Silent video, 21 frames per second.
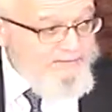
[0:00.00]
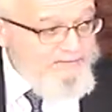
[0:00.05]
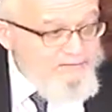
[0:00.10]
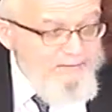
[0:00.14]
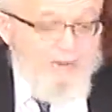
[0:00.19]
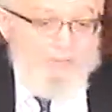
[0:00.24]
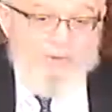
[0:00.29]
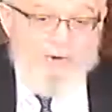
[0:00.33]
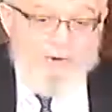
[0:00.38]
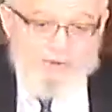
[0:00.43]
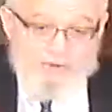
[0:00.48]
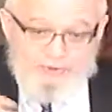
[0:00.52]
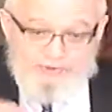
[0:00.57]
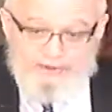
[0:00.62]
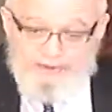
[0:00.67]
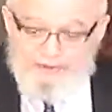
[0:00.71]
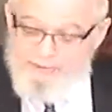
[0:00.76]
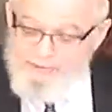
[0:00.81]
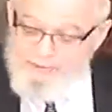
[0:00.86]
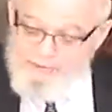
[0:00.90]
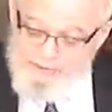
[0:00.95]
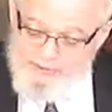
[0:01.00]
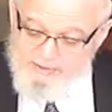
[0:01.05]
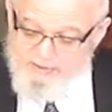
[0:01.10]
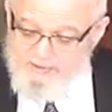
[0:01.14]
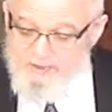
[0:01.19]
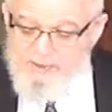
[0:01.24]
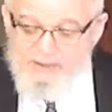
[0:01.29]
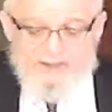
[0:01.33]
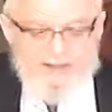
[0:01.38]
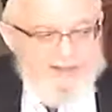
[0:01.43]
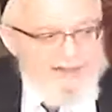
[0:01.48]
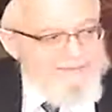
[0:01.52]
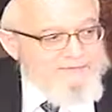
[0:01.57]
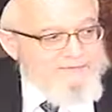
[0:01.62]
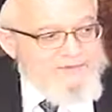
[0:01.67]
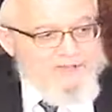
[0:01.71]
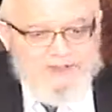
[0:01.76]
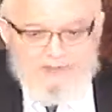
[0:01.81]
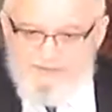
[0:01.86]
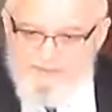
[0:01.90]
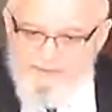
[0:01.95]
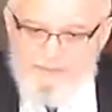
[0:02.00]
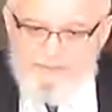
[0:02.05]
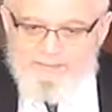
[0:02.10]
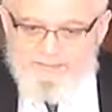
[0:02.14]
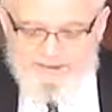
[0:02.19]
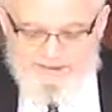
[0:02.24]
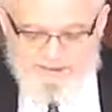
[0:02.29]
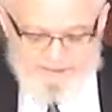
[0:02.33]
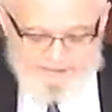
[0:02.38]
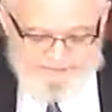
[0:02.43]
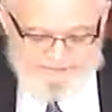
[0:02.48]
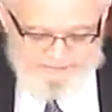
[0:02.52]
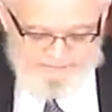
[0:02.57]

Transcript: and Moshe being the third? You have to see the full picture.